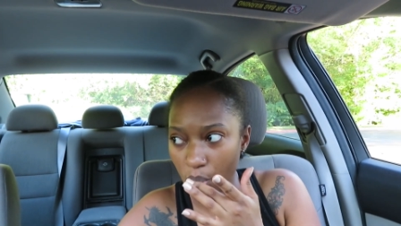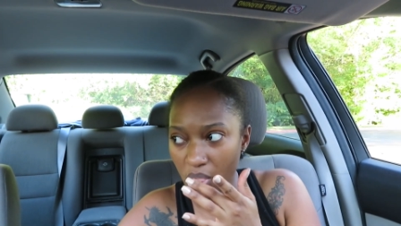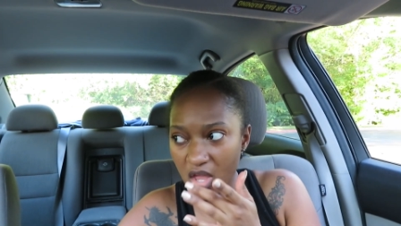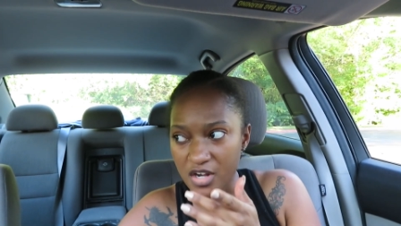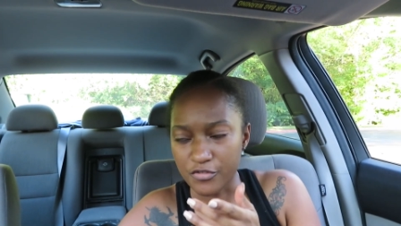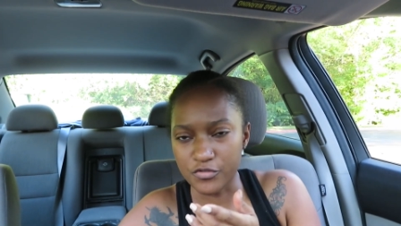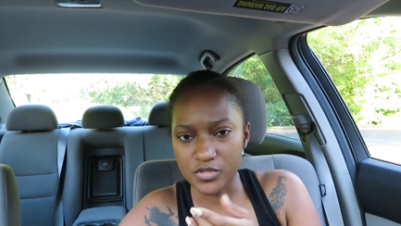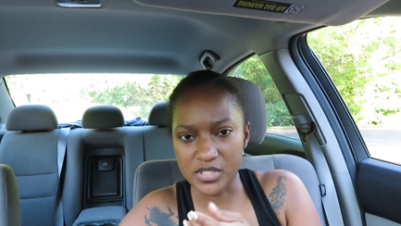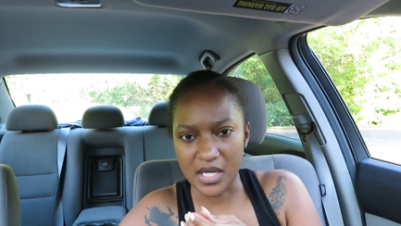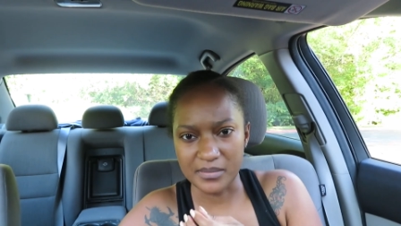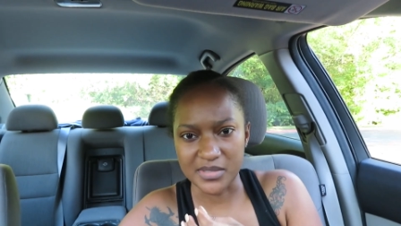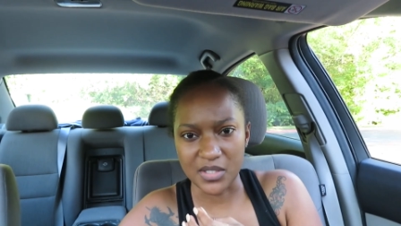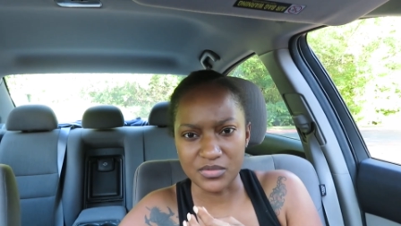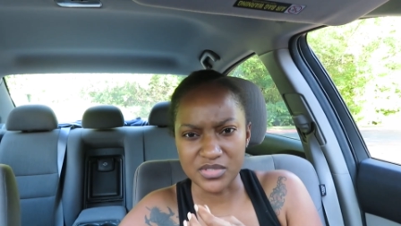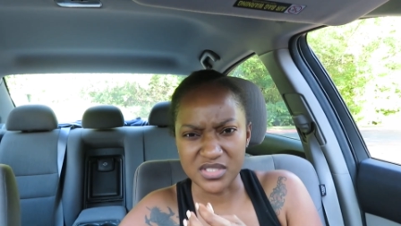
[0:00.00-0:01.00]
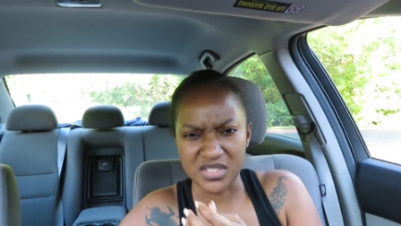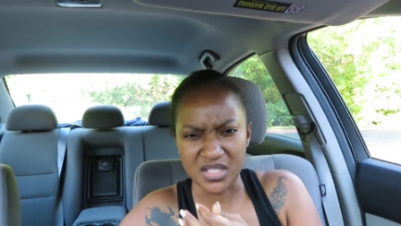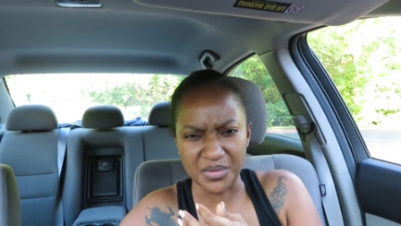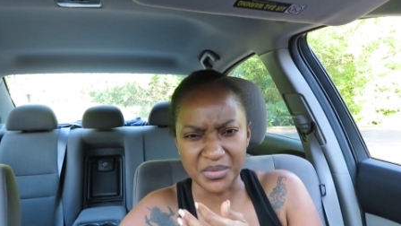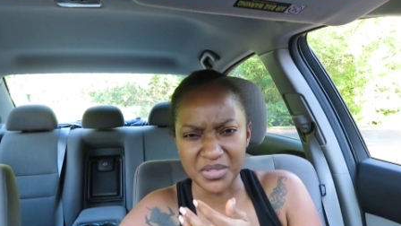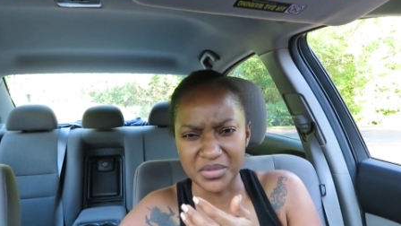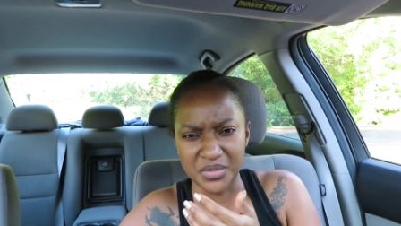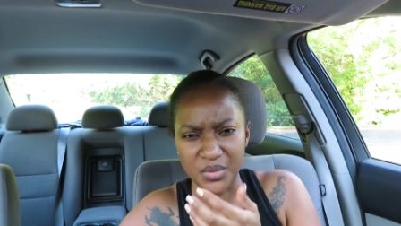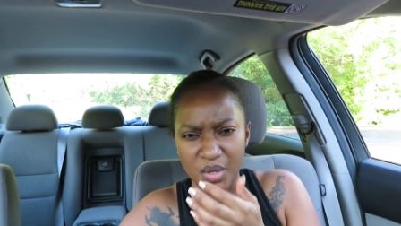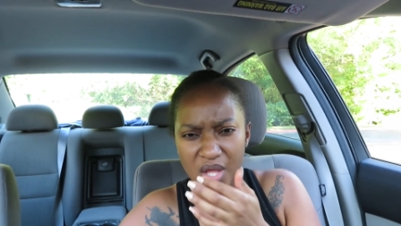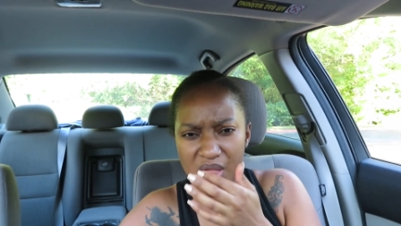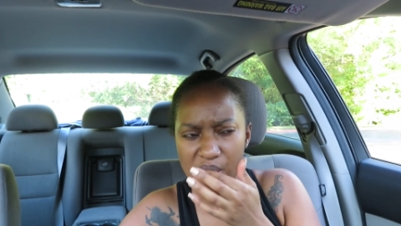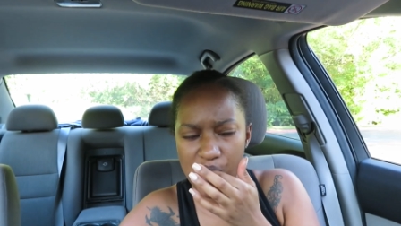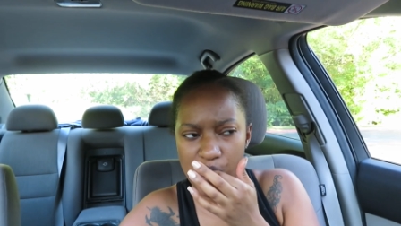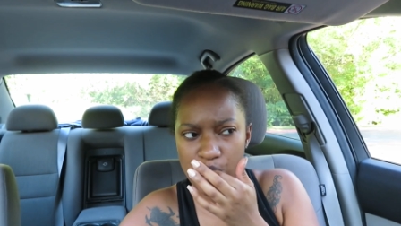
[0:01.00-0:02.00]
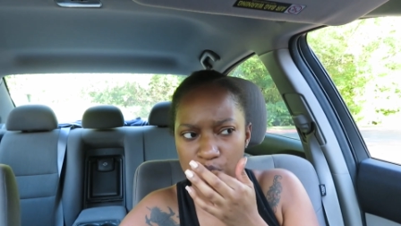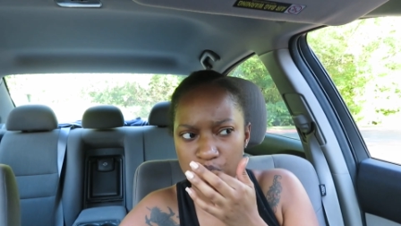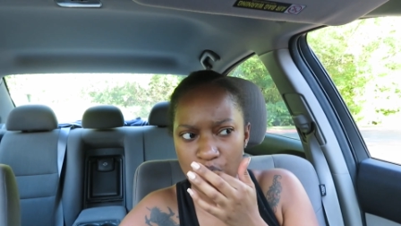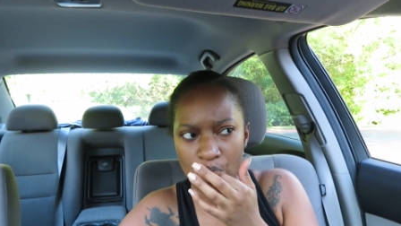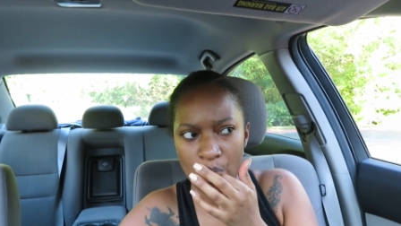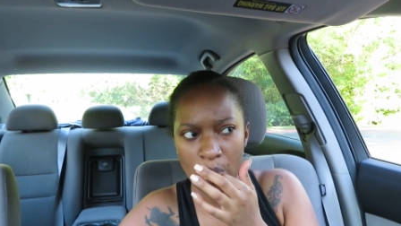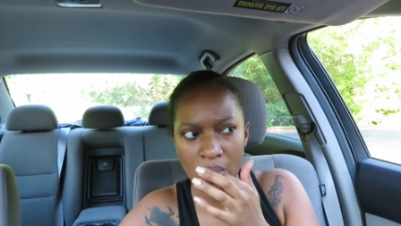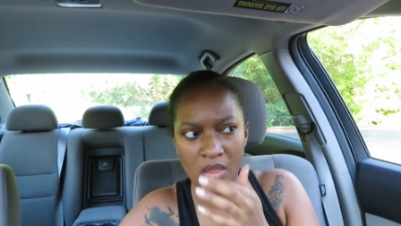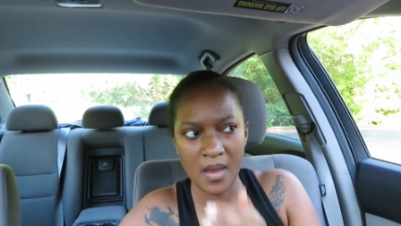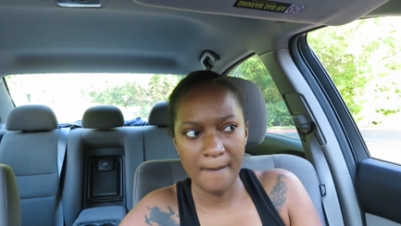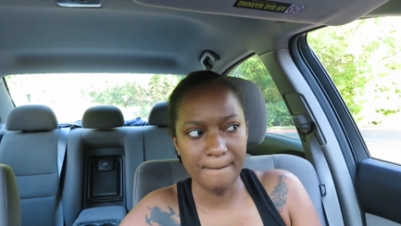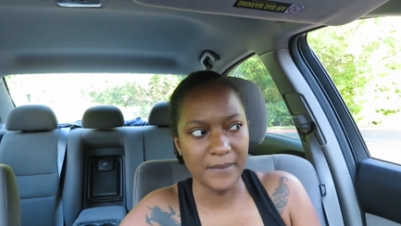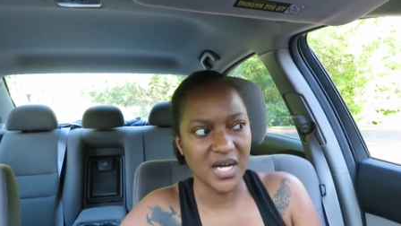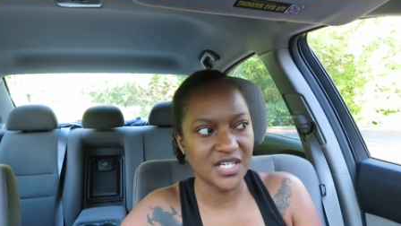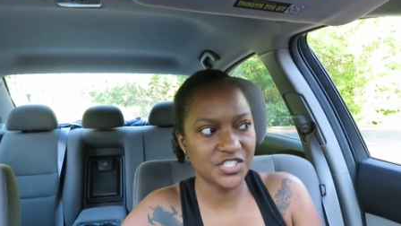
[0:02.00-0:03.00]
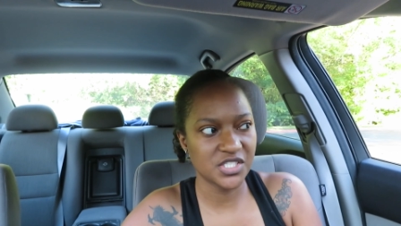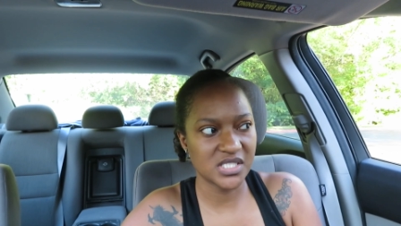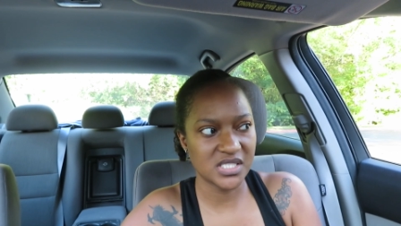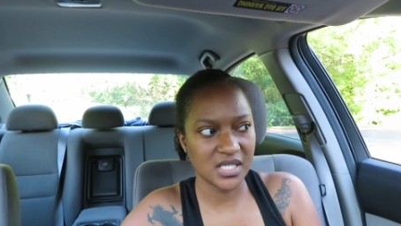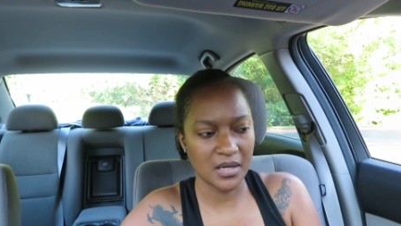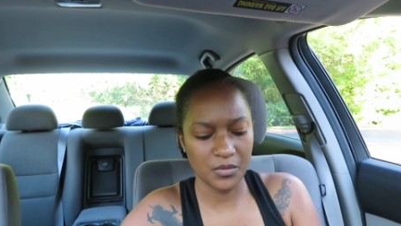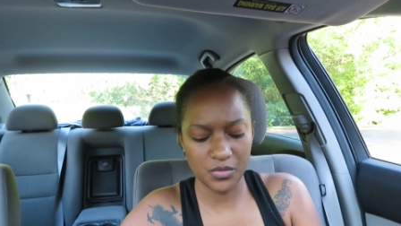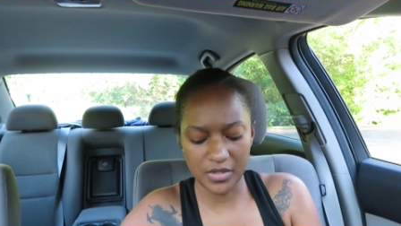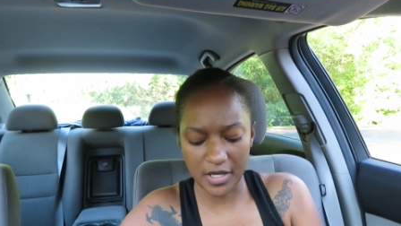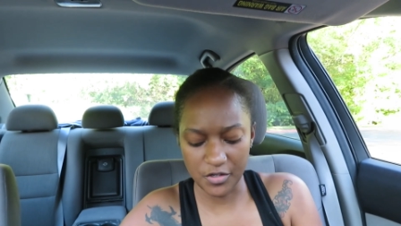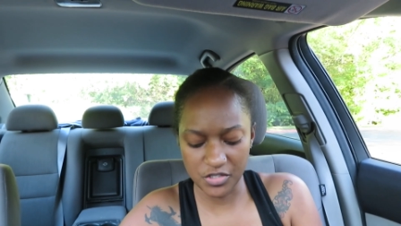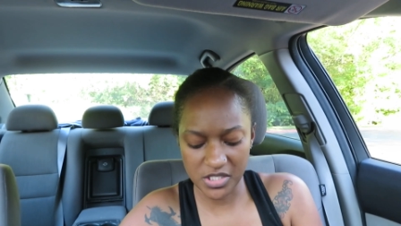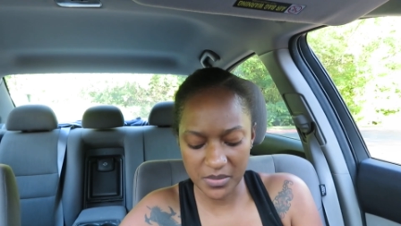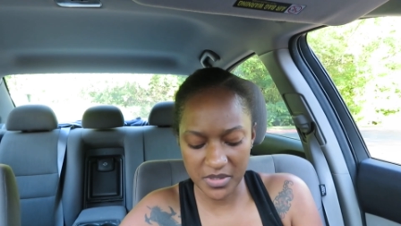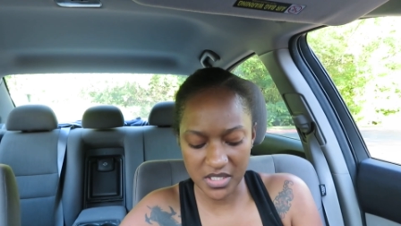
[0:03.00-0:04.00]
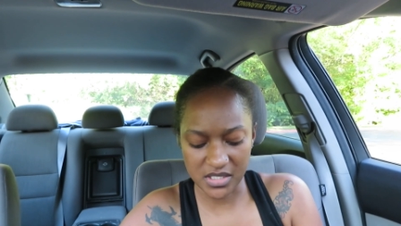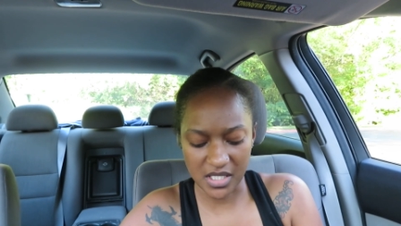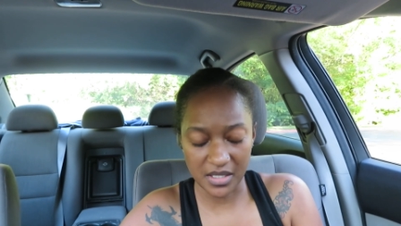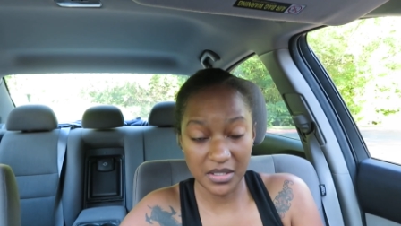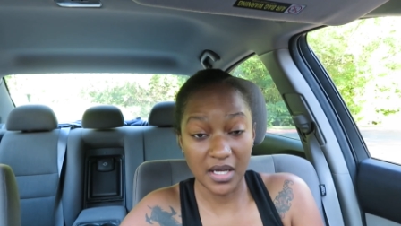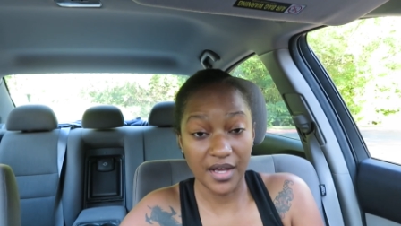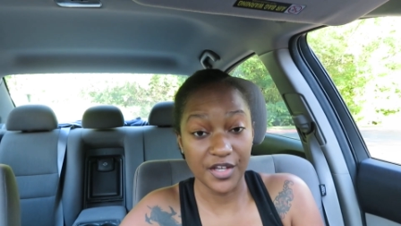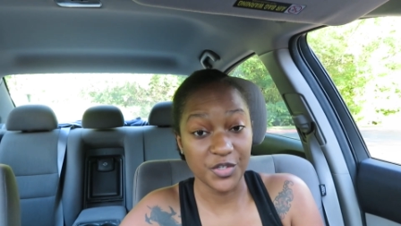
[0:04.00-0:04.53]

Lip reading: And a few times I was just like, what are you doing? But I used to be the type,